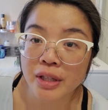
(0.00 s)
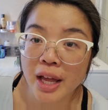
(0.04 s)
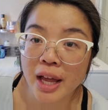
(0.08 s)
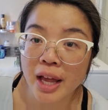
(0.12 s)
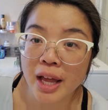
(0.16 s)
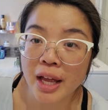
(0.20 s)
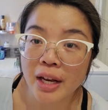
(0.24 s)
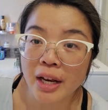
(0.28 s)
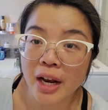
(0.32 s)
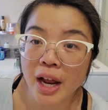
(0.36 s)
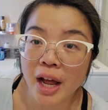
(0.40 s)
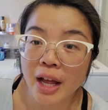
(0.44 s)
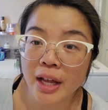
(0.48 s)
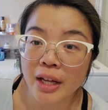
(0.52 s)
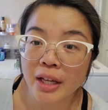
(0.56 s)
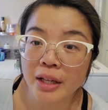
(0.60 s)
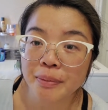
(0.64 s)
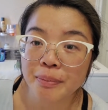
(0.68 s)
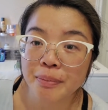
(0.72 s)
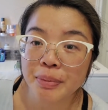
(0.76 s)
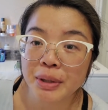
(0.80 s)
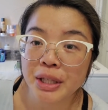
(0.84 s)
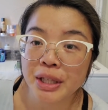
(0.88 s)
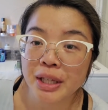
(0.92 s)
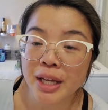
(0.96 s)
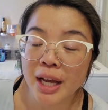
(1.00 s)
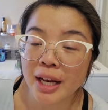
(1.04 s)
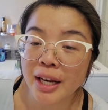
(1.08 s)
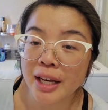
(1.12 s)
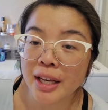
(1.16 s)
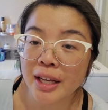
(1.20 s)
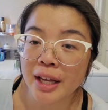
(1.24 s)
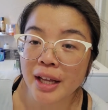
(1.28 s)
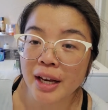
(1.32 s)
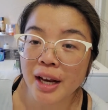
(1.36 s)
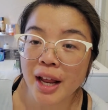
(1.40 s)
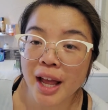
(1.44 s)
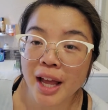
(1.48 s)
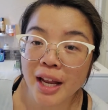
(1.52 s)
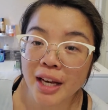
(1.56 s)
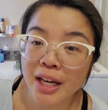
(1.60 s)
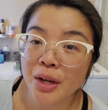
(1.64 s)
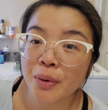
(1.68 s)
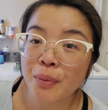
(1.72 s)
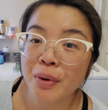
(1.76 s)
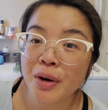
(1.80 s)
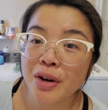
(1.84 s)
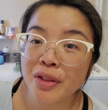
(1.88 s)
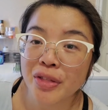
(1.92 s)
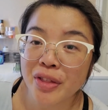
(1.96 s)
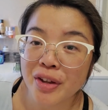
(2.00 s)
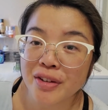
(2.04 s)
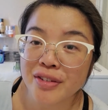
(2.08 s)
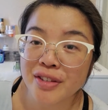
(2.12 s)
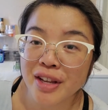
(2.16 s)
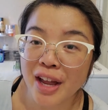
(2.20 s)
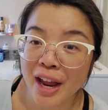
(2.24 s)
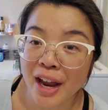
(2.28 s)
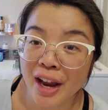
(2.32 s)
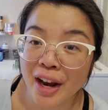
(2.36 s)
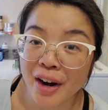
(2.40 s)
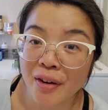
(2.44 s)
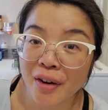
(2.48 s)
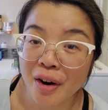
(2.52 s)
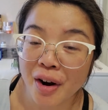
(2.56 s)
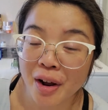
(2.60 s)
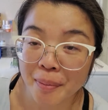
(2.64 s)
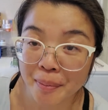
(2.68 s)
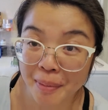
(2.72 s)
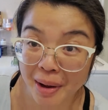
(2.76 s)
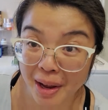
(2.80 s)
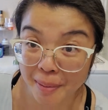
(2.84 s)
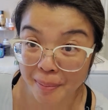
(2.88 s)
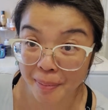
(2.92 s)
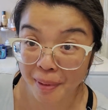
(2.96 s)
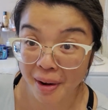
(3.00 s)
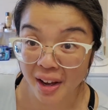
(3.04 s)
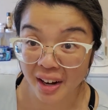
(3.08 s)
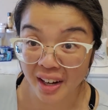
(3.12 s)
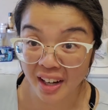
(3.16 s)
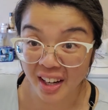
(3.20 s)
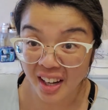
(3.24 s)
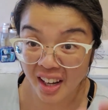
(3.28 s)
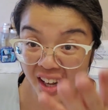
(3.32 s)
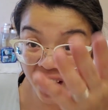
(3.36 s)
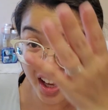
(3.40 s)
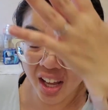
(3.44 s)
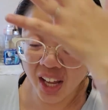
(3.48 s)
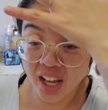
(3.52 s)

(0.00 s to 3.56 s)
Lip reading: and I can be getting it anywhere there's hair on my body,